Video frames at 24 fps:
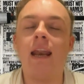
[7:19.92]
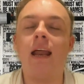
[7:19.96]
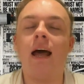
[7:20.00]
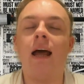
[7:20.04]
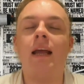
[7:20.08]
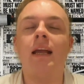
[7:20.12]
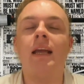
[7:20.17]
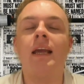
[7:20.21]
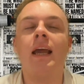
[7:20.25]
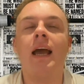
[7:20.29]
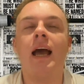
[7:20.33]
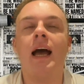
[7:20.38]

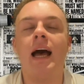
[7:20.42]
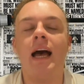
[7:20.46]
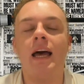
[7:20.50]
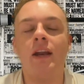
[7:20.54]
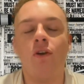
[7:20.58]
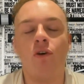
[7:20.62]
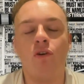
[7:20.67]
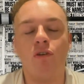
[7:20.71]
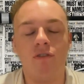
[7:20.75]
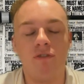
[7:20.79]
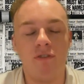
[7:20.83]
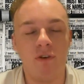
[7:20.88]
I
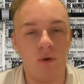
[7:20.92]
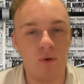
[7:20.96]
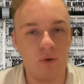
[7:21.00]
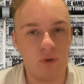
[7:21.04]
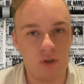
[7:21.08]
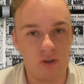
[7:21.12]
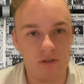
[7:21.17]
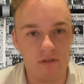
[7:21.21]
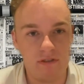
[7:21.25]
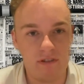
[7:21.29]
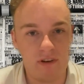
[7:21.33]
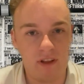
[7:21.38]
cannot fault
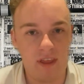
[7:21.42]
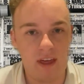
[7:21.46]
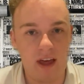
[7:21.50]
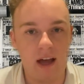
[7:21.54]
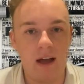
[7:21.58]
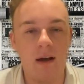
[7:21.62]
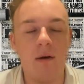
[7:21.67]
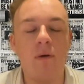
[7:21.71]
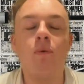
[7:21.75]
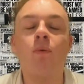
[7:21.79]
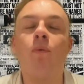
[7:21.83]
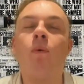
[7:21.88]
you for
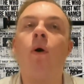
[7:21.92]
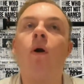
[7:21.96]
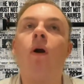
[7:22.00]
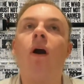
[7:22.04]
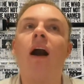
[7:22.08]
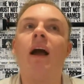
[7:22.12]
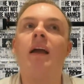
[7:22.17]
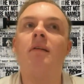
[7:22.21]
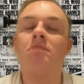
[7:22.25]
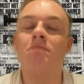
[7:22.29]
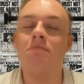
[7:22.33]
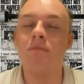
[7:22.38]
that. What
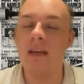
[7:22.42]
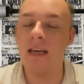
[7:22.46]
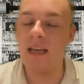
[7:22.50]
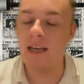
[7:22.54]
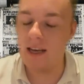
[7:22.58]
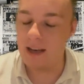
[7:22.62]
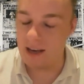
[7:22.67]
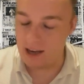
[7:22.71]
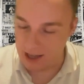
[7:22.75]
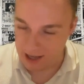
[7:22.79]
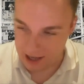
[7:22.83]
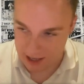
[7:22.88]
I
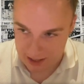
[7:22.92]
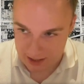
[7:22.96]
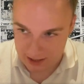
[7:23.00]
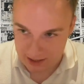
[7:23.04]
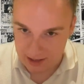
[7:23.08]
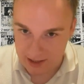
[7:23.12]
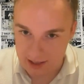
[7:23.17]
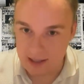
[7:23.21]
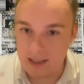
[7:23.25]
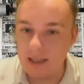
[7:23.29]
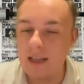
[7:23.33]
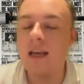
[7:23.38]
mean
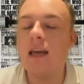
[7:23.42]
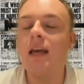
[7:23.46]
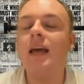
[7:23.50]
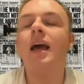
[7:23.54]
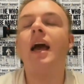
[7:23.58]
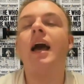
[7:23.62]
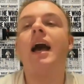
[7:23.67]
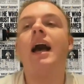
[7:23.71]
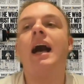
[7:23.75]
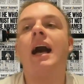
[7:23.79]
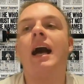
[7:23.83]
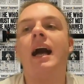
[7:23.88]
is,
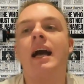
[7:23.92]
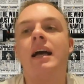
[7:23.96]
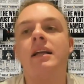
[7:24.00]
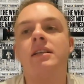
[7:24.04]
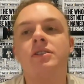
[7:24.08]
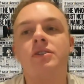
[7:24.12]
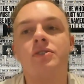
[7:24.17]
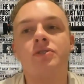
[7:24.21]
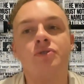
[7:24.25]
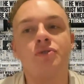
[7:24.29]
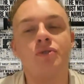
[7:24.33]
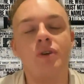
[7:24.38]
had
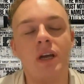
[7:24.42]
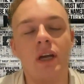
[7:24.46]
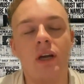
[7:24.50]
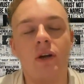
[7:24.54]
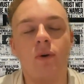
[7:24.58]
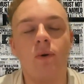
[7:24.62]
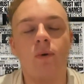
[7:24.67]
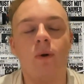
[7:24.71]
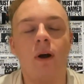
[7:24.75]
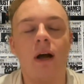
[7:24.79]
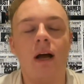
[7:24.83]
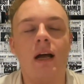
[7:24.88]

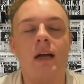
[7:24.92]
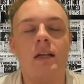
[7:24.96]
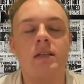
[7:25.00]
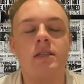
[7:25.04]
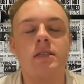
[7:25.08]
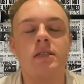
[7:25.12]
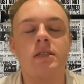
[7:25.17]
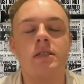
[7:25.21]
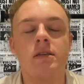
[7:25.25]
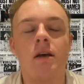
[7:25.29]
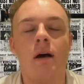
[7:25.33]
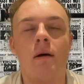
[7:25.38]
Draco had
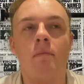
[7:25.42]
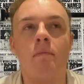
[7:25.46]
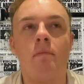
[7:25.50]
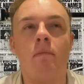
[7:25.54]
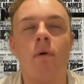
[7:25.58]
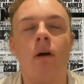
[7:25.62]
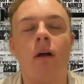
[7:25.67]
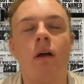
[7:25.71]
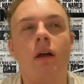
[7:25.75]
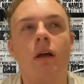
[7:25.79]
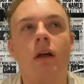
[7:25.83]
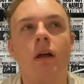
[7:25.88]

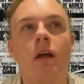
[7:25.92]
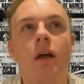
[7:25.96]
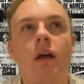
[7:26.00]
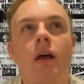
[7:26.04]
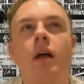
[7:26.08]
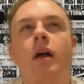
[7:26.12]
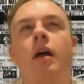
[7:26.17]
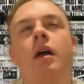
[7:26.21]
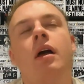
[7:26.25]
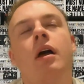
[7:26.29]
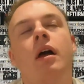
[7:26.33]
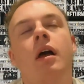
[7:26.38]
some
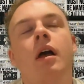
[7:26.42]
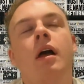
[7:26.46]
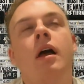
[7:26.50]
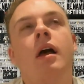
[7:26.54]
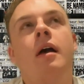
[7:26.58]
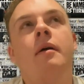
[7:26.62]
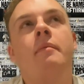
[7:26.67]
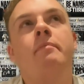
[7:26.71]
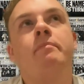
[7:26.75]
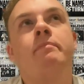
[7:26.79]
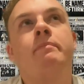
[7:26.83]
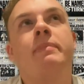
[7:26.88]

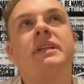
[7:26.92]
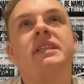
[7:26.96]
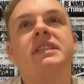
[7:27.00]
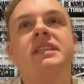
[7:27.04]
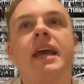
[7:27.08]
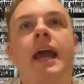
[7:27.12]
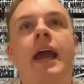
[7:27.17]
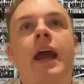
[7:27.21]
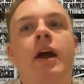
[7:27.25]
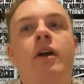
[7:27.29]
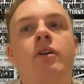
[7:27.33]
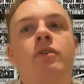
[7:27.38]

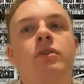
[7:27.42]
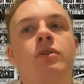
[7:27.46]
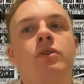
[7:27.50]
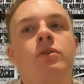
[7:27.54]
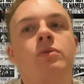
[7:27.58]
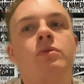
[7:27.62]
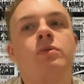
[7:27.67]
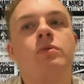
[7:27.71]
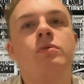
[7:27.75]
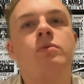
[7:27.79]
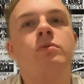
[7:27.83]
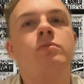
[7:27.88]

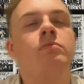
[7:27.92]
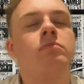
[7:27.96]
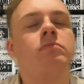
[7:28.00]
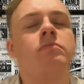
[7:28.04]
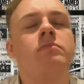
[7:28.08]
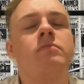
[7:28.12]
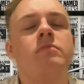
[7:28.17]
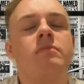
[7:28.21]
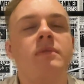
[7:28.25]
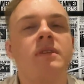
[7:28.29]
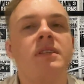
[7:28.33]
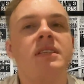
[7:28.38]
paternal
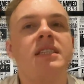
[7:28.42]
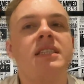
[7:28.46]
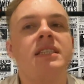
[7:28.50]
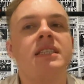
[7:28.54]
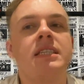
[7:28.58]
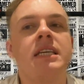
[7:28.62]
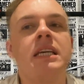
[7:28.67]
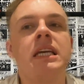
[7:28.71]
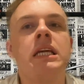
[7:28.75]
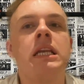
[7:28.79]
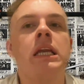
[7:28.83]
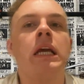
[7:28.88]

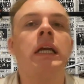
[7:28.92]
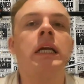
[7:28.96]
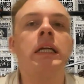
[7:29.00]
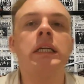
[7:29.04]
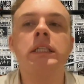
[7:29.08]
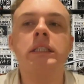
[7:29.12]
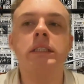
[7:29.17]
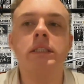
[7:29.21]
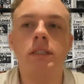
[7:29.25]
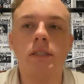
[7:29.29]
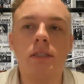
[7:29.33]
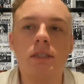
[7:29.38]

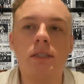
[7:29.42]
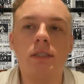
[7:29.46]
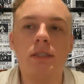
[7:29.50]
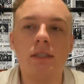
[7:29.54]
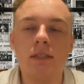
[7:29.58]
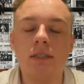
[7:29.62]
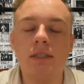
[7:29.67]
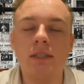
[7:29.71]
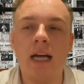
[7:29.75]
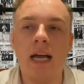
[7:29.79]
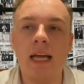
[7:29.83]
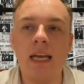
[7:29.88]
steering
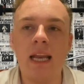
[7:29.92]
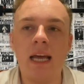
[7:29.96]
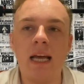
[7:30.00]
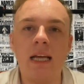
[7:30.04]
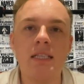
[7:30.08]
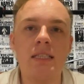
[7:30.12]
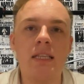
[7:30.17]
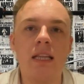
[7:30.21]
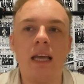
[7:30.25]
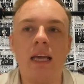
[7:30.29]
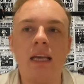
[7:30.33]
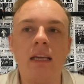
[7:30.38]
in
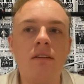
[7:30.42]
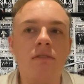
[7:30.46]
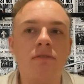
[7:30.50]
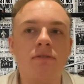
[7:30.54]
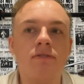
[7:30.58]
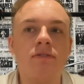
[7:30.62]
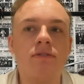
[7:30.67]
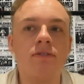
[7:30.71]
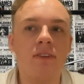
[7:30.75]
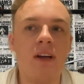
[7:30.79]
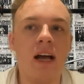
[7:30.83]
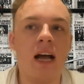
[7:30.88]
his
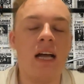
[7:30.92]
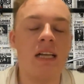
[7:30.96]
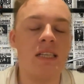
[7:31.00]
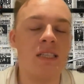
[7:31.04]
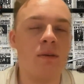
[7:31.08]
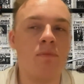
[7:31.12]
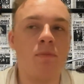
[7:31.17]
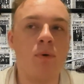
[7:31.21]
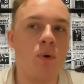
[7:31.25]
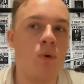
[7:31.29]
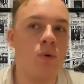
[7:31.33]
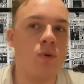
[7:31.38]
life as
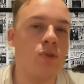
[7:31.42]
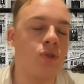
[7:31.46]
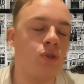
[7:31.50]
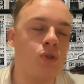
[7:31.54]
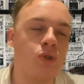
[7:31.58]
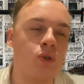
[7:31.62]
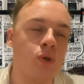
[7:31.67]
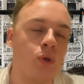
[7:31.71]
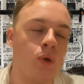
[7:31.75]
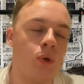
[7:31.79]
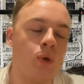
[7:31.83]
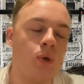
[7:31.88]
opposed
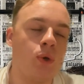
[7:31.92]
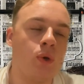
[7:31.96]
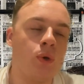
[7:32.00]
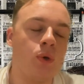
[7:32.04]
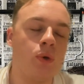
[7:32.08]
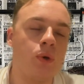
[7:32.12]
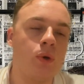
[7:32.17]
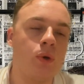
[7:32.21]
to